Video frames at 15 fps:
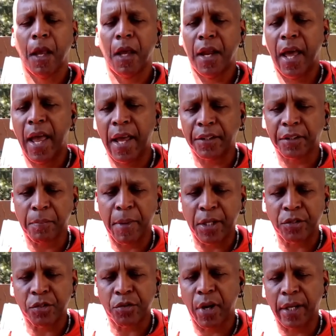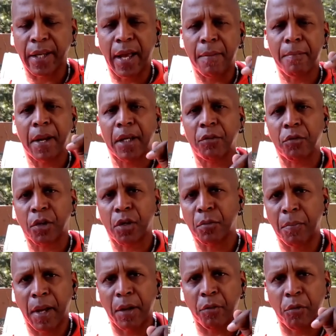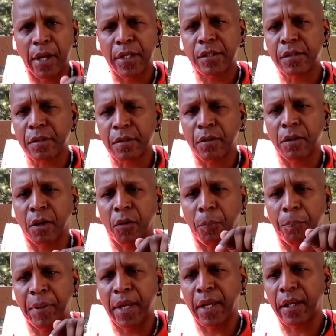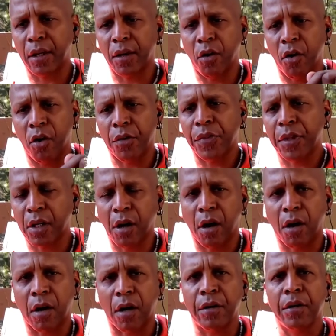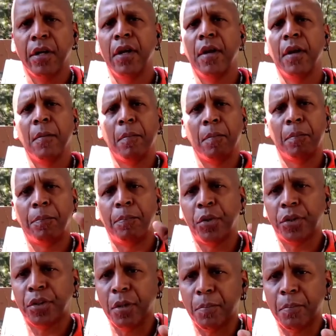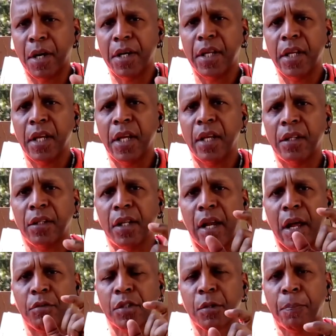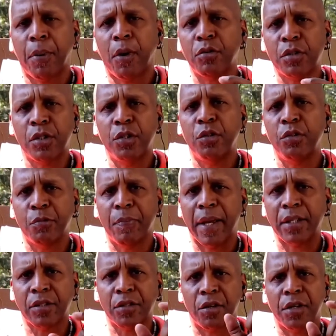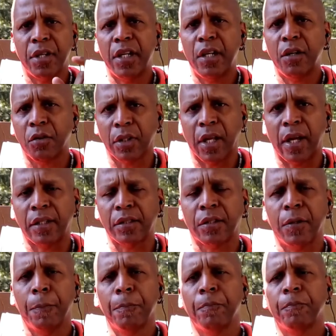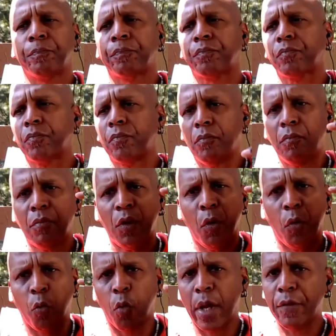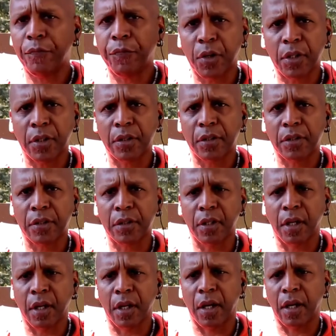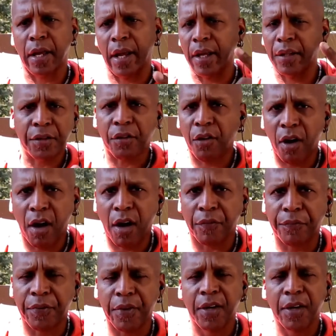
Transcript: And I had to make sure I got my my race pick on the card, put the money in that I was supposed to use based on the equalizer, wait for the uh, and they're off,